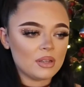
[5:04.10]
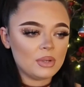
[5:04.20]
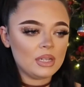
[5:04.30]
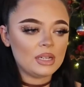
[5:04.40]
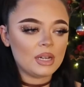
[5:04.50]
you
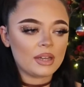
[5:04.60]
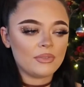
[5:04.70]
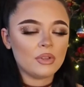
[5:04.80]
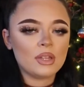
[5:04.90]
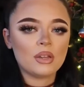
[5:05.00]
need. Like, if
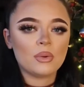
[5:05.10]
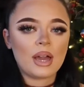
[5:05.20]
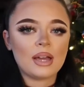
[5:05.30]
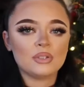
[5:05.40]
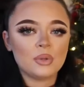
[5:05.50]
you think you
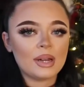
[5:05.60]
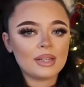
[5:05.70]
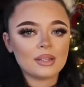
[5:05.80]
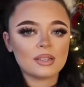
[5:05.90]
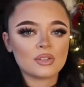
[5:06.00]
can't do
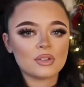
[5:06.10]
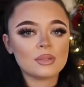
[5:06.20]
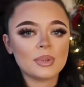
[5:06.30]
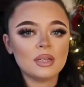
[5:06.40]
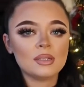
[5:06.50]
anything this
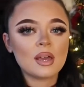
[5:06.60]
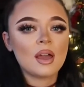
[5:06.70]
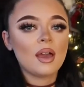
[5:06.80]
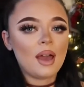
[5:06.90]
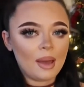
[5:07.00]
Christmas,
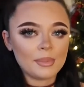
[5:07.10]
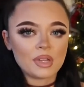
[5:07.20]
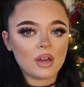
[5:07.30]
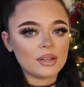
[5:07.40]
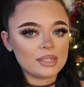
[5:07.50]

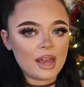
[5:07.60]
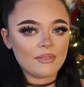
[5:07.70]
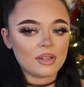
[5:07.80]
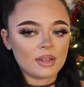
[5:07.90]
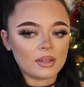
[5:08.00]
Amazon has
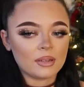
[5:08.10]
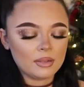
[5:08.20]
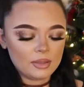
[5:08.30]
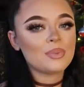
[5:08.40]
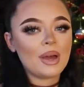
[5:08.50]
everything.
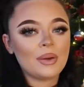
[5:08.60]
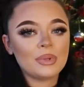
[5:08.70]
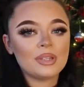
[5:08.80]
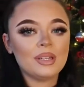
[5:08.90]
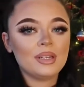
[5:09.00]
As well
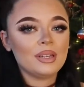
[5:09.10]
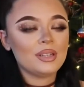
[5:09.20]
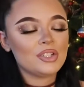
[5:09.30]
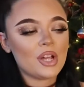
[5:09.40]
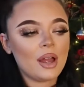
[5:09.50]
with the
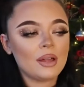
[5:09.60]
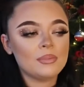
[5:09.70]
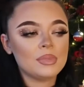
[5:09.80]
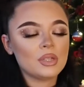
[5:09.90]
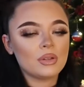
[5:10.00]

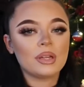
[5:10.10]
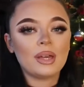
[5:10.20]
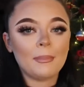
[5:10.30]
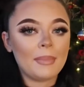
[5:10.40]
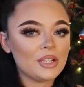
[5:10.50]
charms, you can
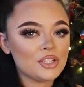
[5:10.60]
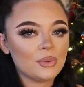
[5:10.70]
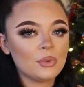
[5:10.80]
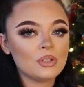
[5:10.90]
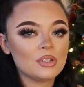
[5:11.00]
get matching
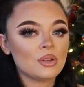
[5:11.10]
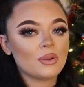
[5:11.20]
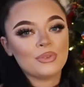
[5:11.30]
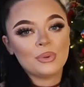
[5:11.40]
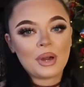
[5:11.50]
ones. So
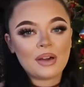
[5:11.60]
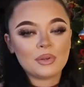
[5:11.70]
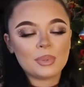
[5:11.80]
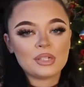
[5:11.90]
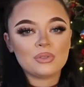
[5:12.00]
if you have a
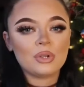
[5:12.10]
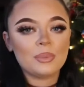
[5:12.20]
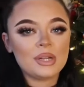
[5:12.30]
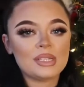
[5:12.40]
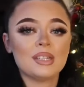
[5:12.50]
Pandora
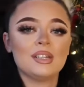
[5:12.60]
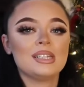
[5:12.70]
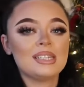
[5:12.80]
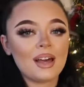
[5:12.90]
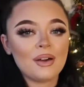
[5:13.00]
bracelet
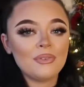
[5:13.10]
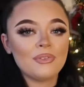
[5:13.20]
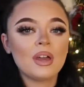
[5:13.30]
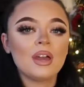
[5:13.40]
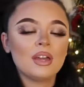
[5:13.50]
yourself,
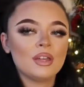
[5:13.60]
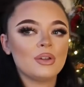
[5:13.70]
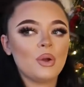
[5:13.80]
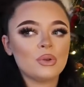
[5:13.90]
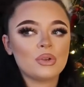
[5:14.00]
you
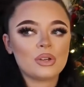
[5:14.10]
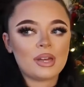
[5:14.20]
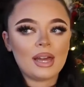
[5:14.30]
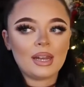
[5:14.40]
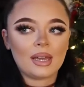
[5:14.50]
know, you could
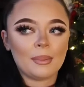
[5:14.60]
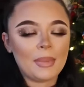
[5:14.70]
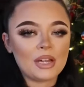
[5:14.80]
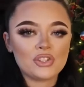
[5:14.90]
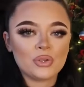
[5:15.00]
get like a
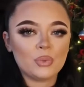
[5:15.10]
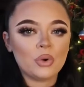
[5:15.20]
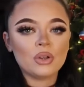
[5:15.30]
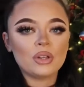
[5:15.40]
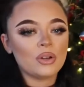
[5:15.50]
matching
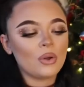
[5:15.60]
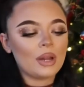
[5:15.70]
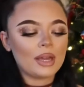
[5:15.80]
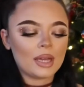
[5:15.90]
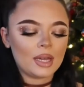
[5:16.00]
one, you know,
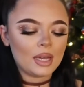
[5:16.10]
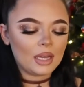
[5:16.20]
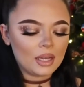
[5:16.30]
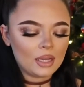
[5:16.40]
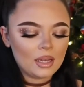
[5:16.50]
like a